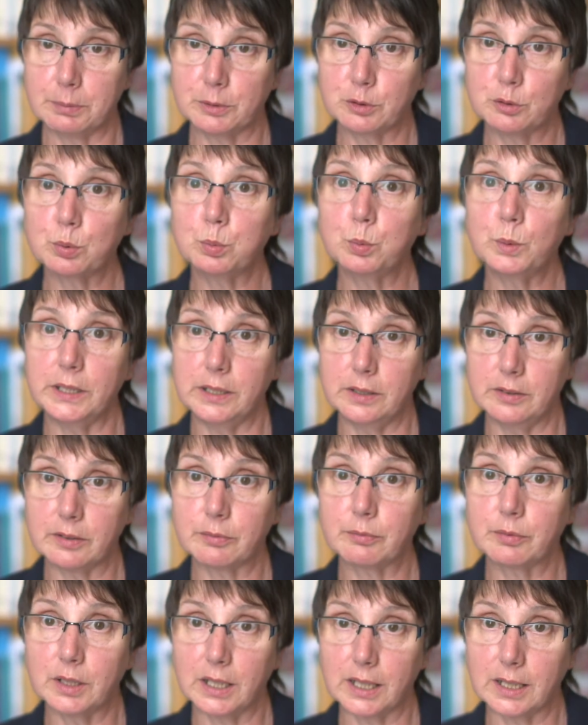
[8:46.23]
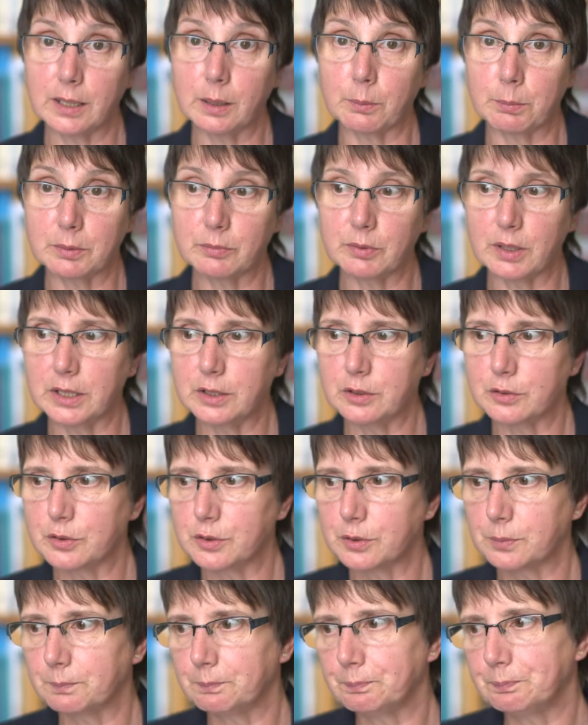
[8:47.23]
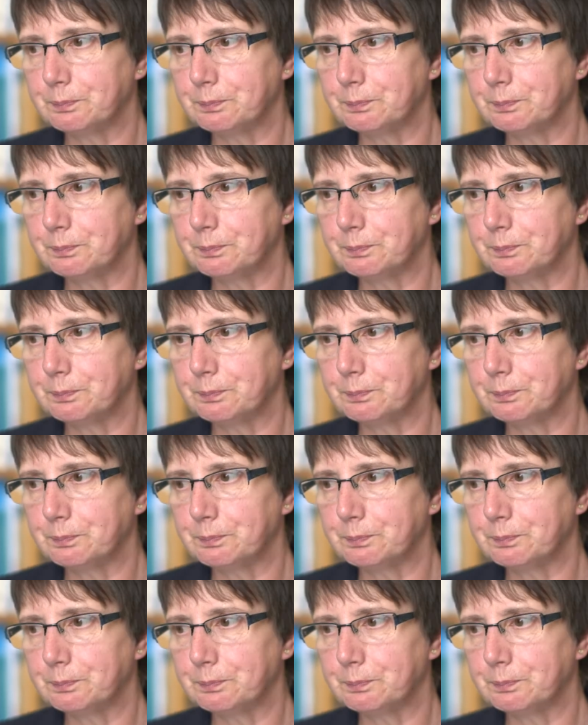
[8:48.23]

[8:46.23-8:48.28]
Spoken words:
between different care providers.